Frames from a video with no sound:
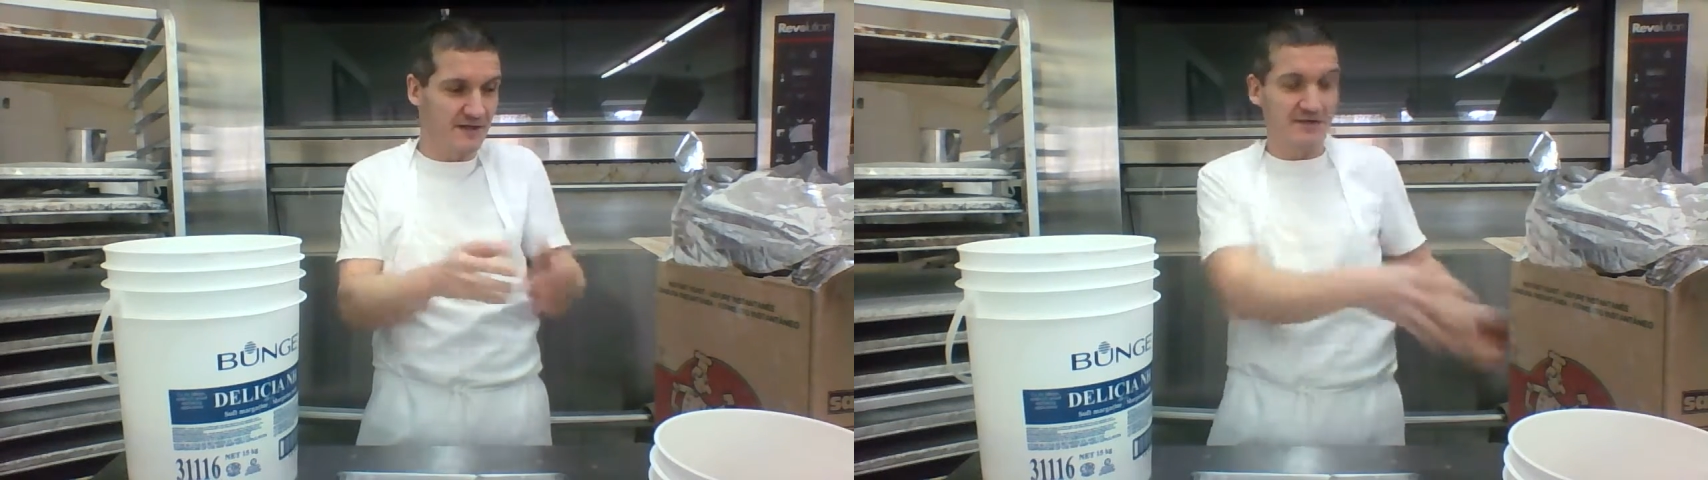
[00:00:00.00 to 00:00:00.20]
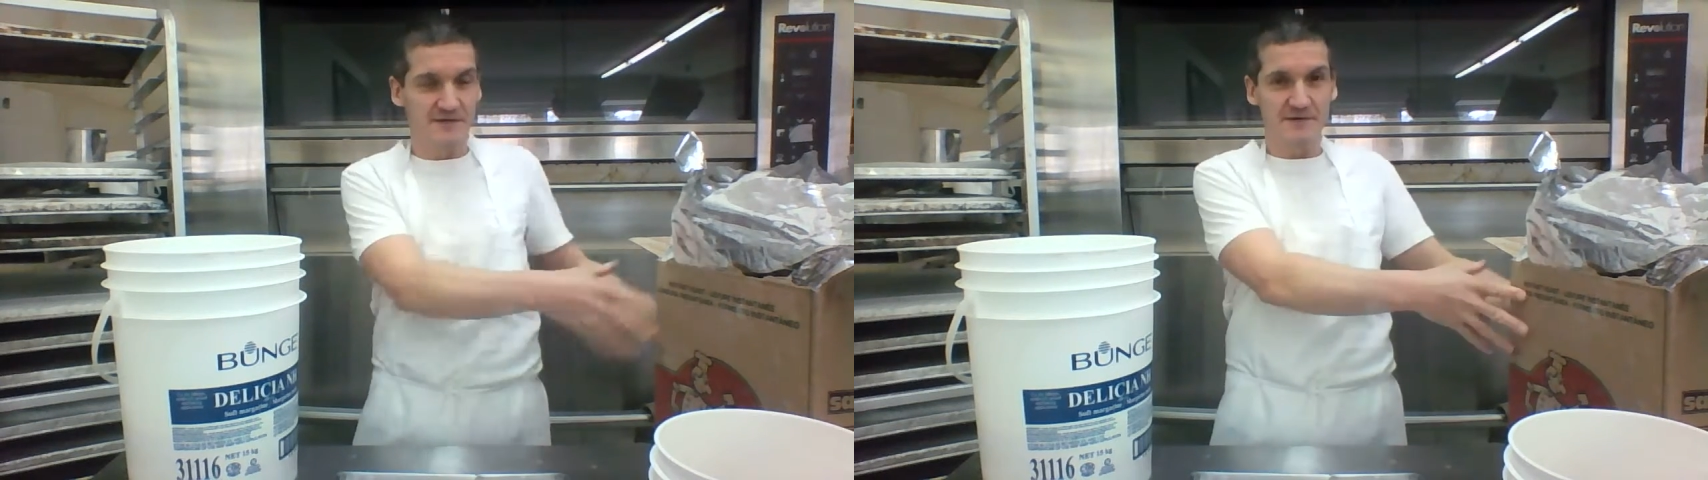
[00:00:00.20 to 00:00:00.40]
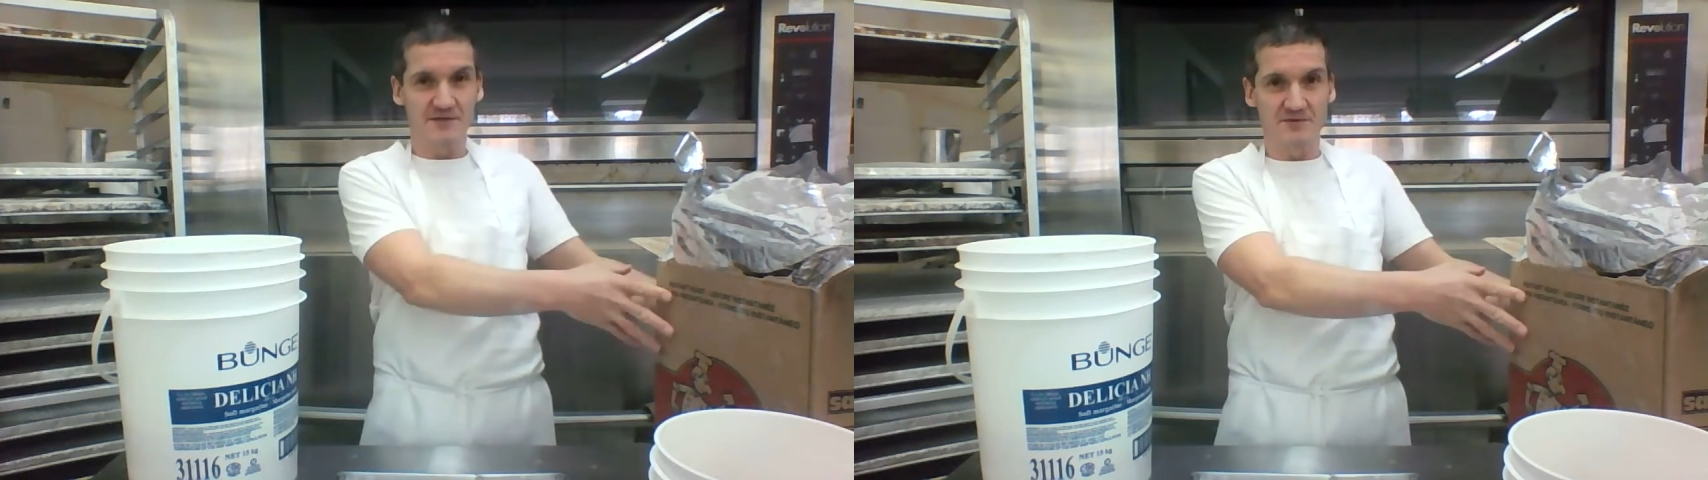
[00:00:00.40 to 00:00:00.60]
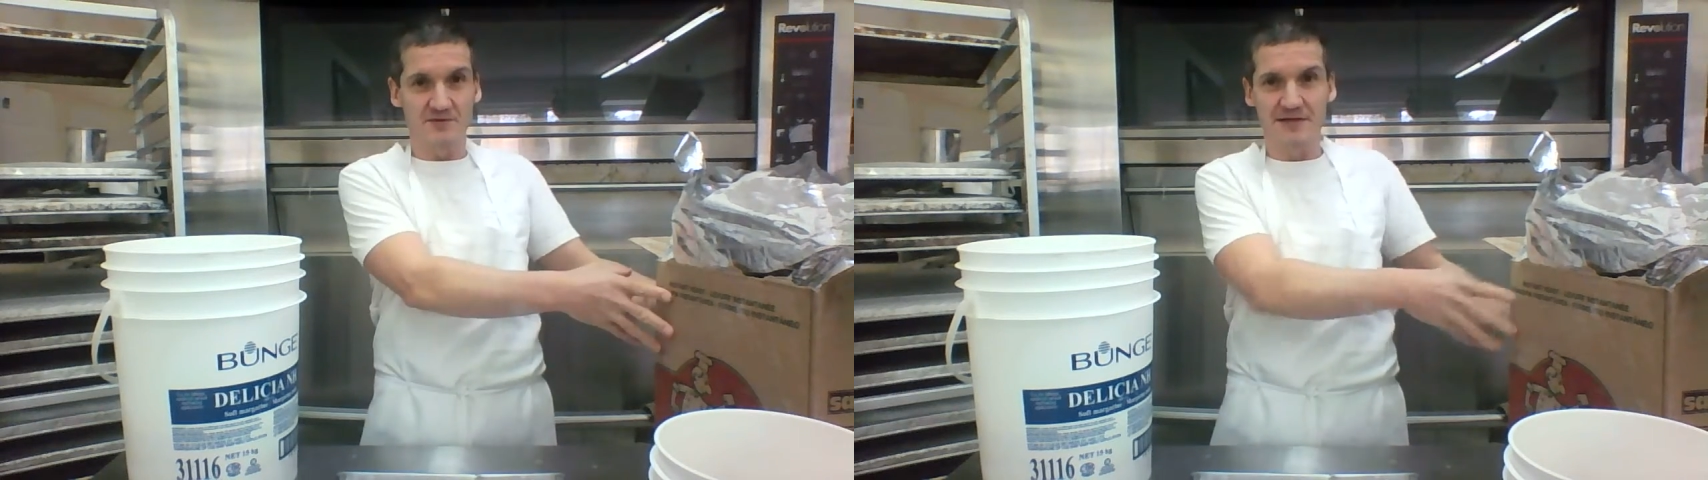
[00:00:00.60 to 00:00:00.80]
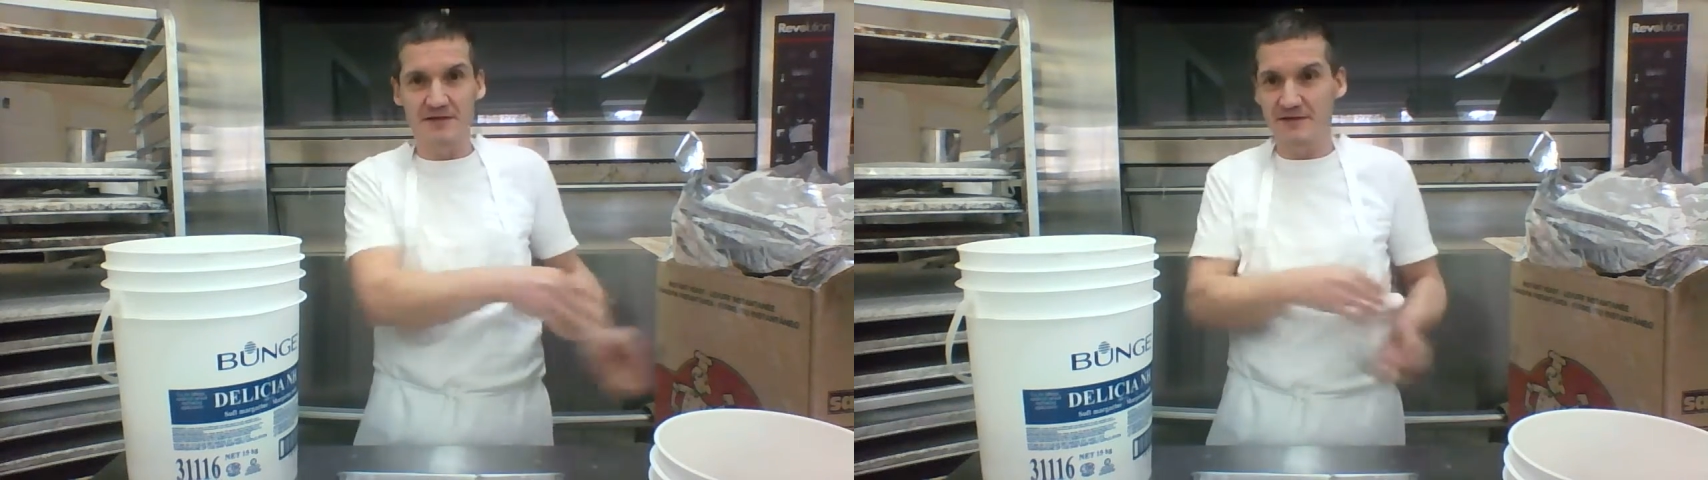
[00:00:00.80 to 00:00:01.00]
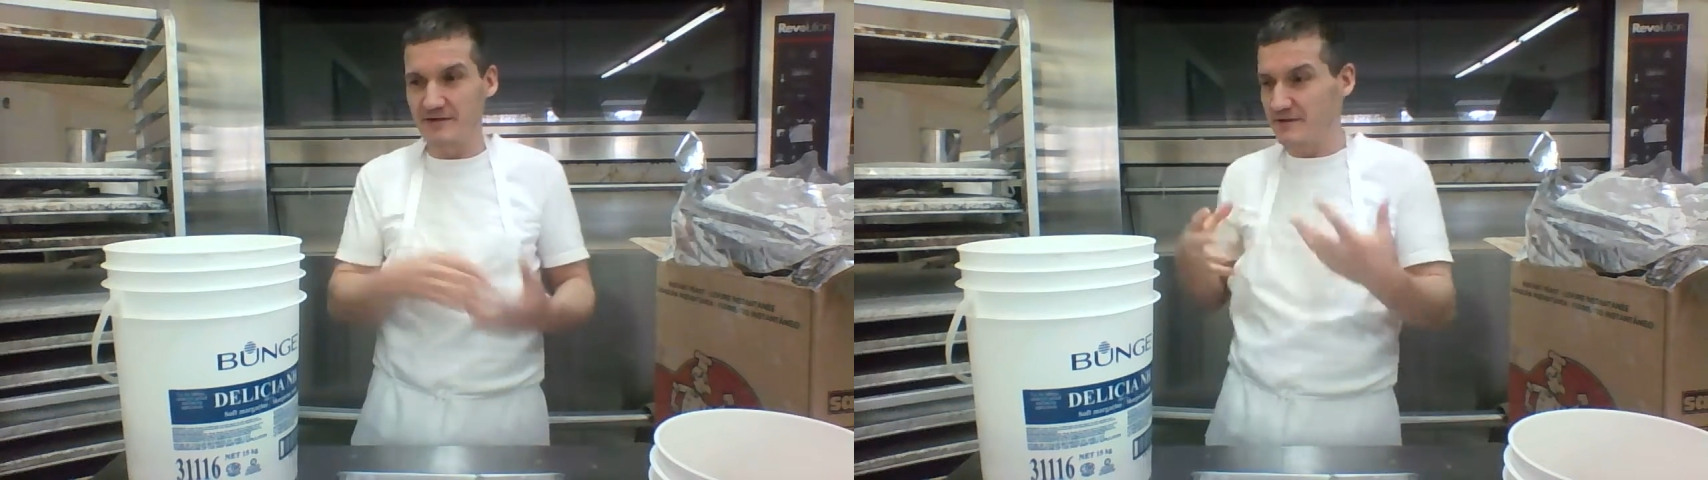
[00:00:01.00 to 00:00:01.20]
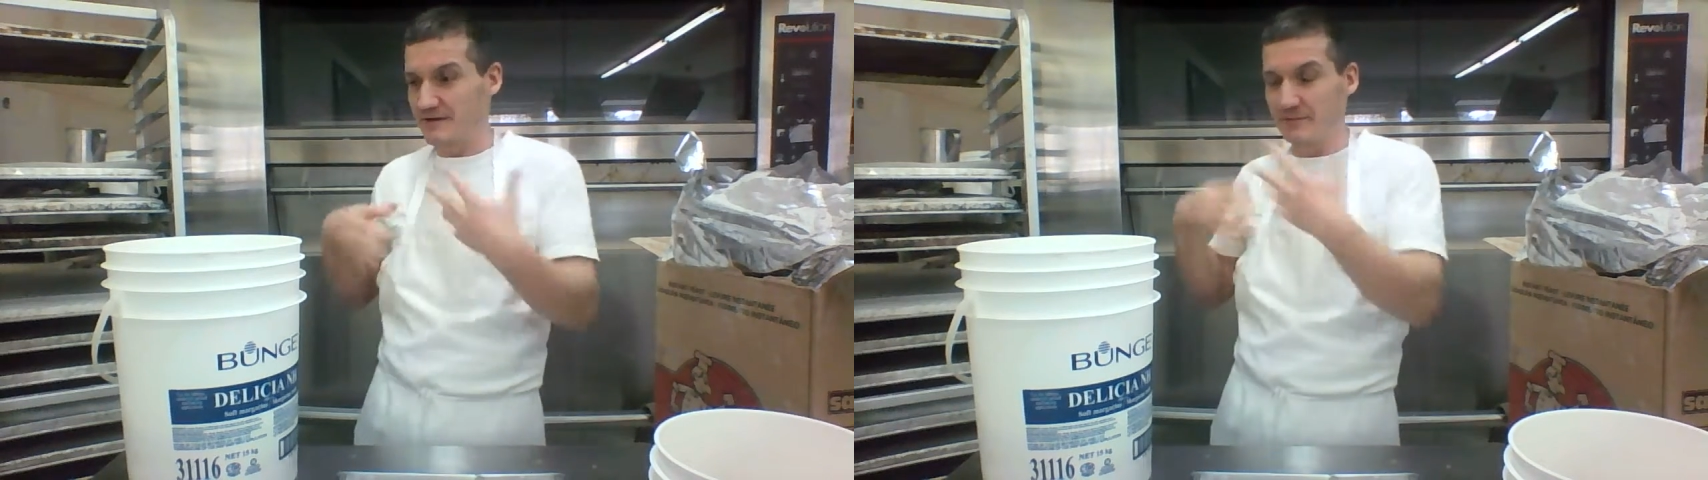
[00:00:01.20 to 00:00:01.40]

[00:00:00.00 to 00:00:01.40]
This is feeding you directly. Here,